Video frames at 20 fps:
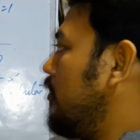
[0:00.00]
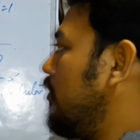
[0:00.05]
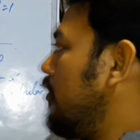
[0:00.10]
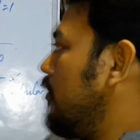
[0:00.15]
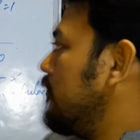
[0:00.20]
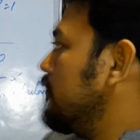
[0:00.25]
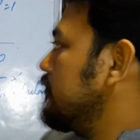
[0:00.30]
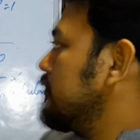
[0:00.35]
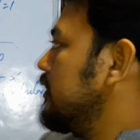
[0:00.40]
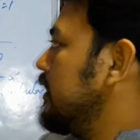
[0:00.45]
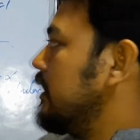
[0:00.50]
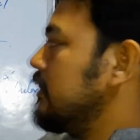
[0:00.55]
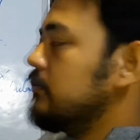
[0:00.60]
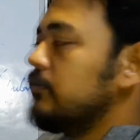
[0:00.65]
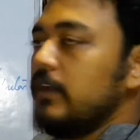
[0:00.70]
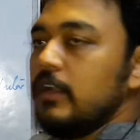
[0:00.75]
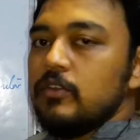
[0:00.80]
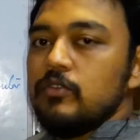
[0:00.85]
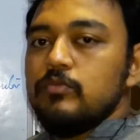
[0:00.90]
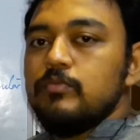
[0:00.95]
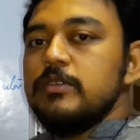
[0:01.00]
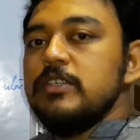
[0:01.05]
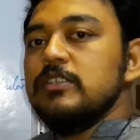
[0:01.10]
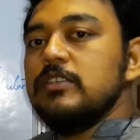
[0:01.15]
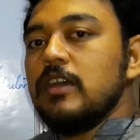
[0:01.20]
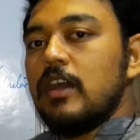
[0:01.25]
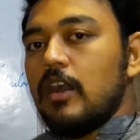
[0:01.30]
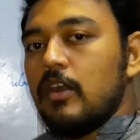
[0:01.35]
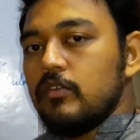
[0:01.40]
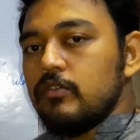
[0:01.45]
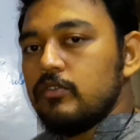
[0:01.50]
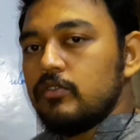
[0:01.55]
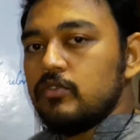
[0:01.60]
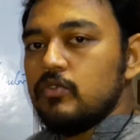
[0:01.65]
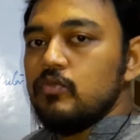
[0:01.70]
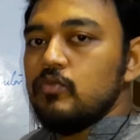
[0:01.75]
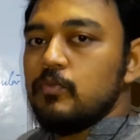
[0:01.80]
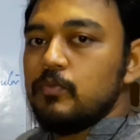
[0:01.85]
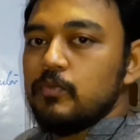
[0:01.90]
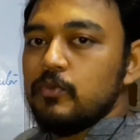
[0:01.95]
of that value means how
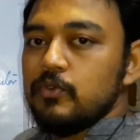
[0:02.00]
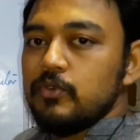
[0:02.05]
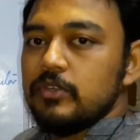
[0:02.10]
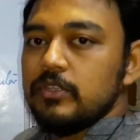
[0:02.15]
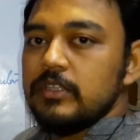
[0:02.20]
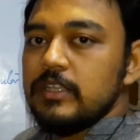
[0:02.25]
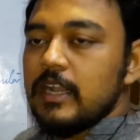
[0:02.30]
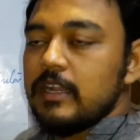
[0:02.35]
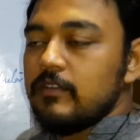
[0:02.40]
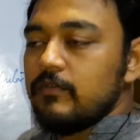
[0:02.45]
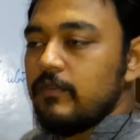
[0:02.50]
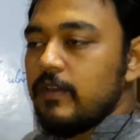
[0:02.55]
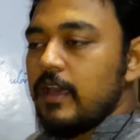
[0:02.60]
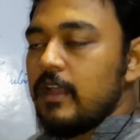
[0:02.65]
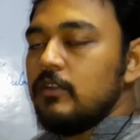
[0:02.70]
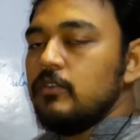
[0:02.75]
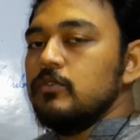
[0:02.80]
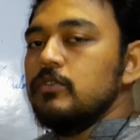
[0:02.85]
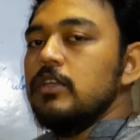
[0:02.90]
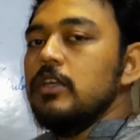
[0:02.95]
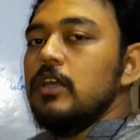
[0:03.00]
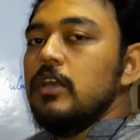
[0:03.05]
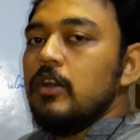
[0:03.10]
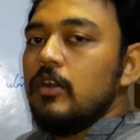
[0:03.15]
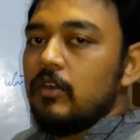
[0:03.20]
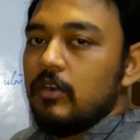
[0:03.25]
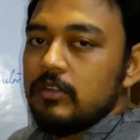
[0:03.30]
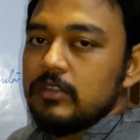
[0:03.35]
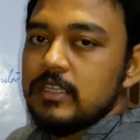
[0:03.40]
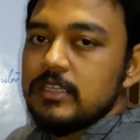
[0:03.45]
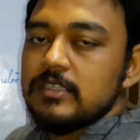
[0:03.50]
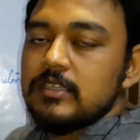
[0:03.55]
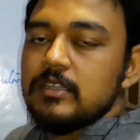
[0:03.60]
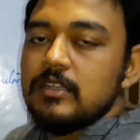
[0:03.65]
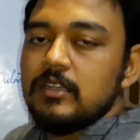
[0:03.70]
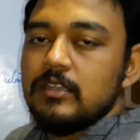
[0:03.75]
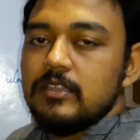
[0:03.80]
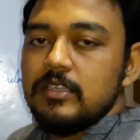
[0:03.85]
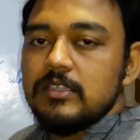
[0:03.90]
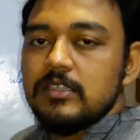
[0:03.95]
to put that value on this
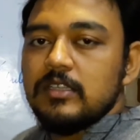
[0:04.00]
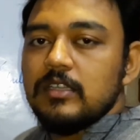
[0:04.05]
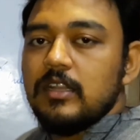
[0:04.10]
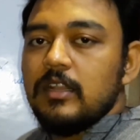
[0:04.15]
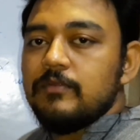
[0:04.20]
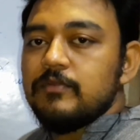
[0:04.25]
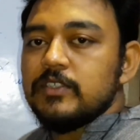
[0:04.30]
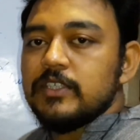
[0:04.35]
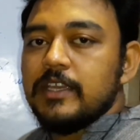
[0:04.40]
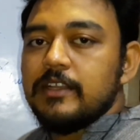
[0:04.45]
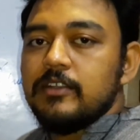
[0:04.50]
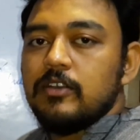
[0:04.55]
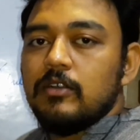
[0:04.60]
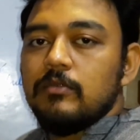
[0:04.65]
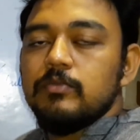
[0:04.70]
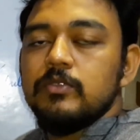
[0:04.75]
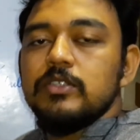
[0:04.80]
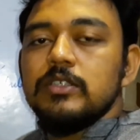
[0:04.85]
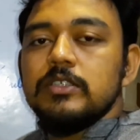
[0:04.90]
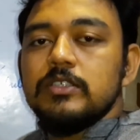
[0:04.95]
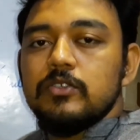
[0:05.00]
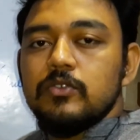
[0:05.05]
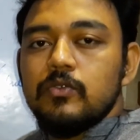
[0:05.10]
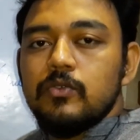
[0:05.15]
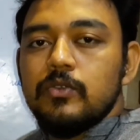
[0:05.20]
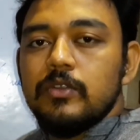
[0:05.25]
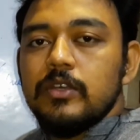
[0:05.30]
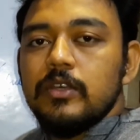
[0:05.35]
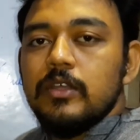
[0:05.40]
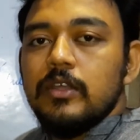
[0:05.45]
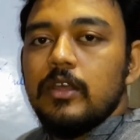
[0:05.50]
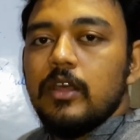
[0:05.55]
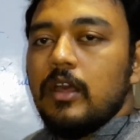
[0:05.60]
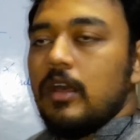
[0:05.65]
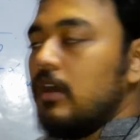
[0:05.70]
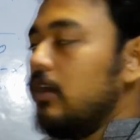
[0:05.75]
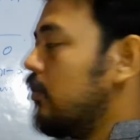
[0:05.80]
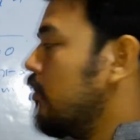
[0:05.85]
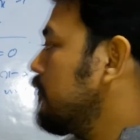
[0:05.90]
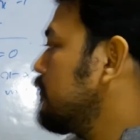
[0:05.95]
left side of this root
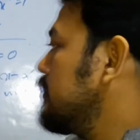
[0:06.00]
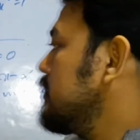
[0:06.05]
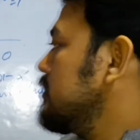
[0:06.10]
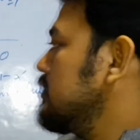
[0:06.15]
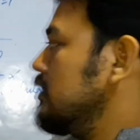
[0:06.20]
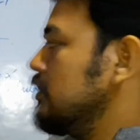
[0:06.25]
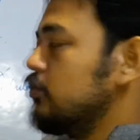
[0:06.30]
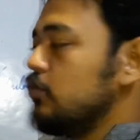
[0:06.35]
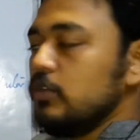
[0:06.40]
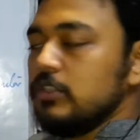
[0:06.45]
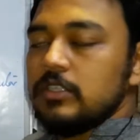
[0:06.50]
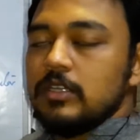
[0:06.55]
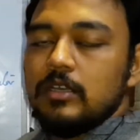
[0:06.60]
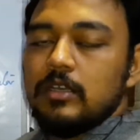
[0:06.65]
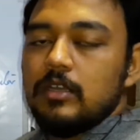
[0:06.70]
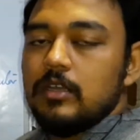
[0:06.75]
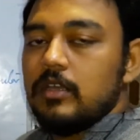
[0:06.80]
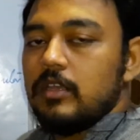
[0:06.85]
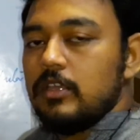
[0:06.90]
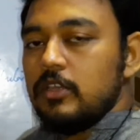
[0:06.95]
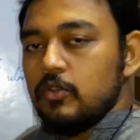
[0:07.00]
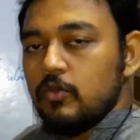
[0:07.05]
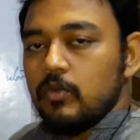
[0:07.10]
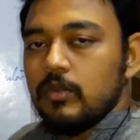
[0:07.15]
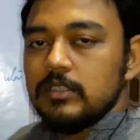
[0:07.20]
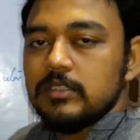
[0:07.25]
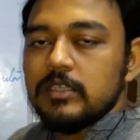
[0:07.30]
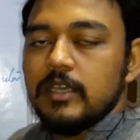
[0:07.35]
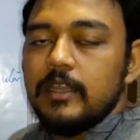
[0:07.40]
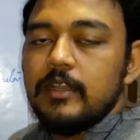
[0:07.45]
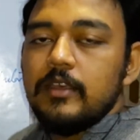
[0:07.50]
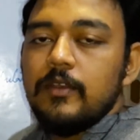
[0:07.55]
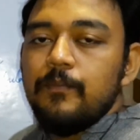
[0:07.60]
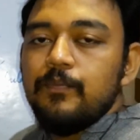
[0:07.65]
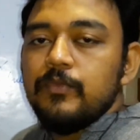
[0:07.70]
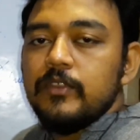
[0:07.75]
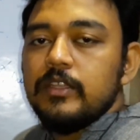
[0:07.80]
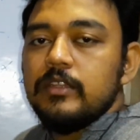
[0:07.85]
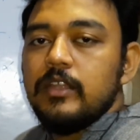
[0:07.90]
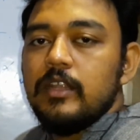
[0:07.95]
of this equation equal
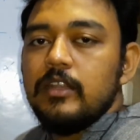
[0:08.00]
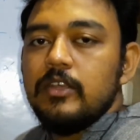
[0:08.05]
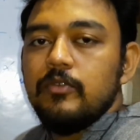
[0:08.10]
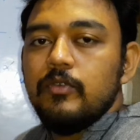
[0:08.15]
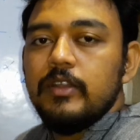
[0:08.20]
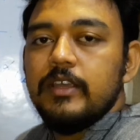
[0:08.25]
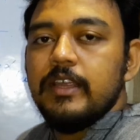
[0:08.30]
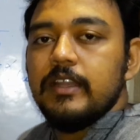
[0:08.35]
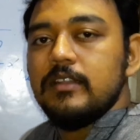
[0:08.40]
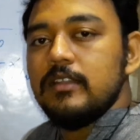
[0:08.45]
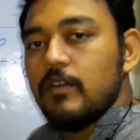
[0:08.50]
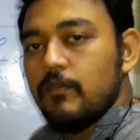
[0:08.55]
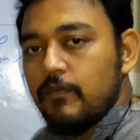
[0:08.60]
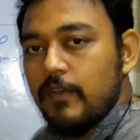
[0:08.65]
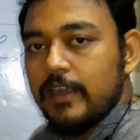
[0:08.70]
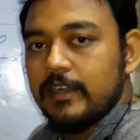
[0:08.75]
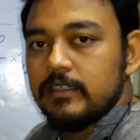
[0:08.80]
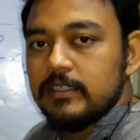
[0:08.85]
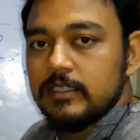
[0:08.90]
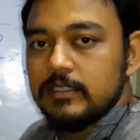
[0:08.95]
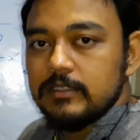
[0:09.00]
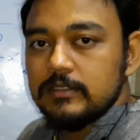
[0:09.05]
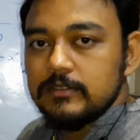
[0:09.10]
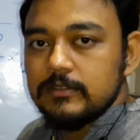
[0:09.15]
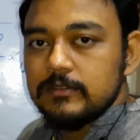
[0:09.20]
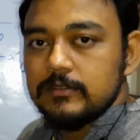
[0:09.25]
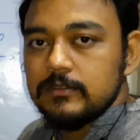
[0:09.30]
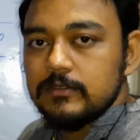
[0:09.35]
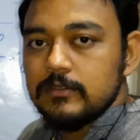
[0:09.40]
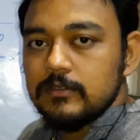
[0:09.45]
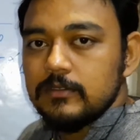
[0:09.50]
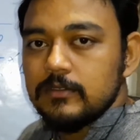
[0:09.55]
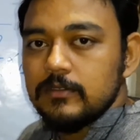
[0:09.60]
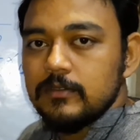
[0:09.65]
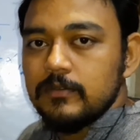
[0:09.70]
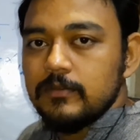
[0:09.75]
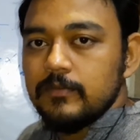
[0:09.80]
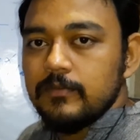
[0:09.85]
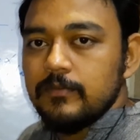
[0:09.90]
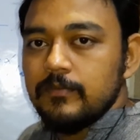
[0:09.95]
sign, then you will get the factor.
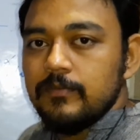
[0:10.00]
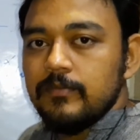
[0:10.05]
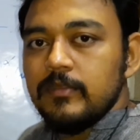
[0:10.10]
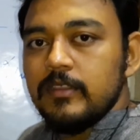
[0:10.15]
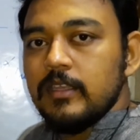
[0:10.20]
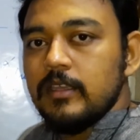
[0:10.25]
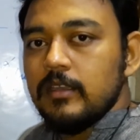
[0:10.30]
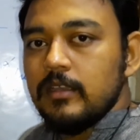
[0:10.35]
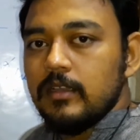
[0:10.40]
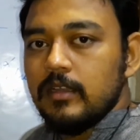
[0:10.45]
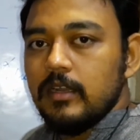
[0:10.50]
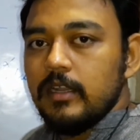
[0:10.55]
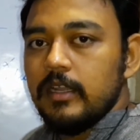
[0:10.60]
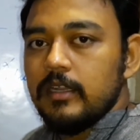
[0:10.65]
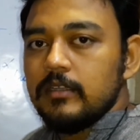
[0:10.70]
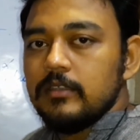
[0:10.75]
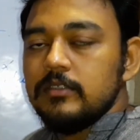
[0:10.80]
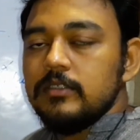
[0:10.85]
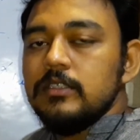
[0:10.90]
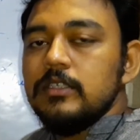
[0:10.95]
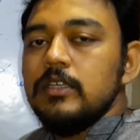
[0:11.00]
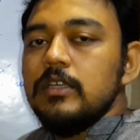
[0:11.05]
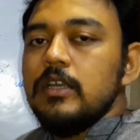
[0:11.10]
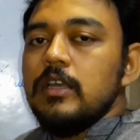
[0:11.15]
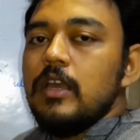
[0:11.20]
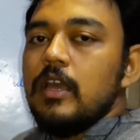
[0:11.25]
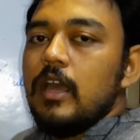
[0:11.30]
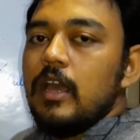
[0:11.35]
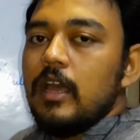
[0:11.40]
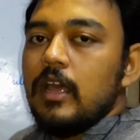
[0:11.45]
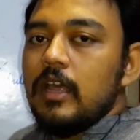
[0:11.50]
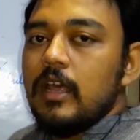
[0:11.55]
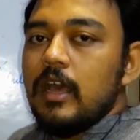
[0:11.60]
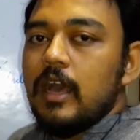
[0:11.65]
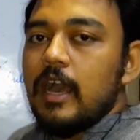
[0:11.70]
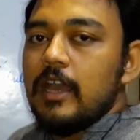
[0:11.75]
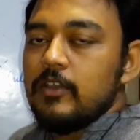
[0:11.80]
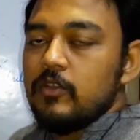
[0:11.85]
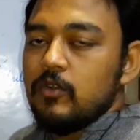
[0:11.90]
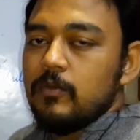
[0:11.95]
Clear?
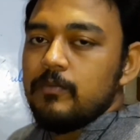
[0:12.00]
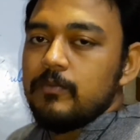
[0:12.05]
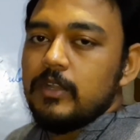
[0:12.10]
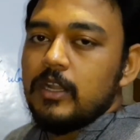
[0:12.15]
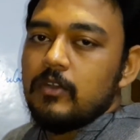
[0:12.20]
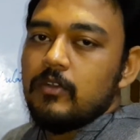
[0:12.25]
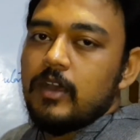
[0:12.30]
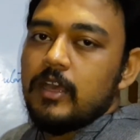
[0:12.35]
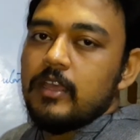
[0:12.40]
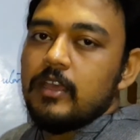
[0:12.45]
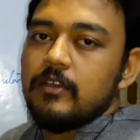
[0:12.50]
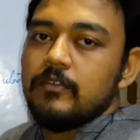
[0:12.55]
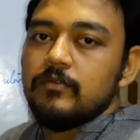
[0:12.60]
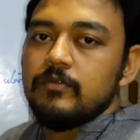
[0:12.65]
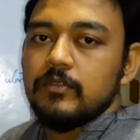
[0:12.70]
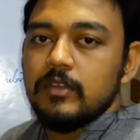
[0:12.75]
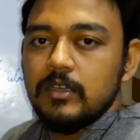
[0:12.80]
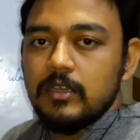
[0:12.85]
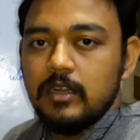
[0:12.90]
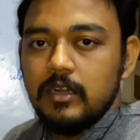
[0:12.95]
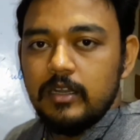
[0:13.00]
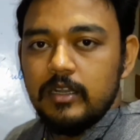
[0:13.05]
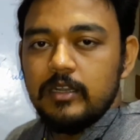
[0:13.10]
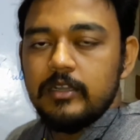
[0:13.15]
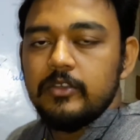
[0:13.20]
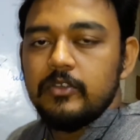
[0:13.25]
I hope now I have cleared